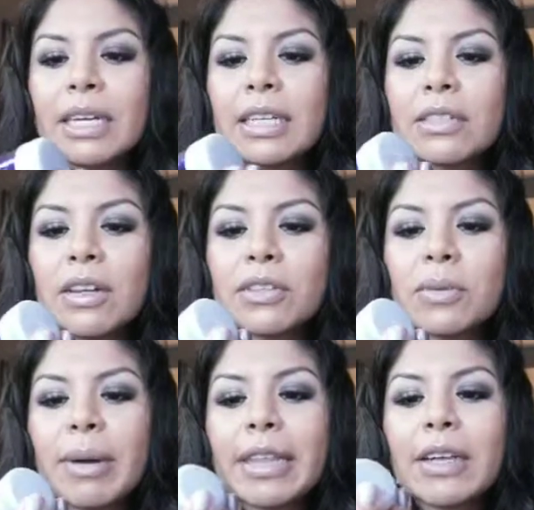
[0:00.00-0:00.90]
It's also
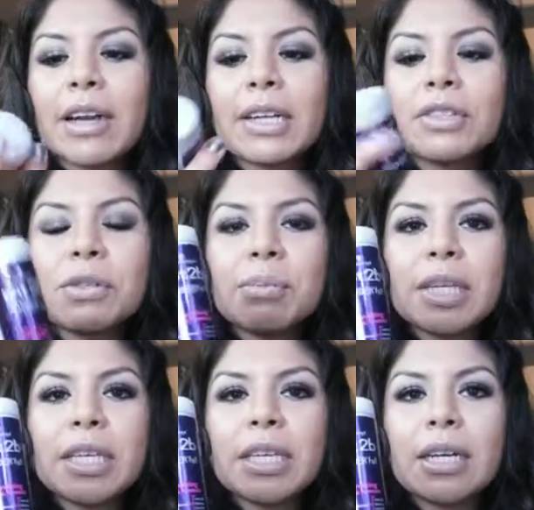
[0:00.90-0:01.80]
by the Got2B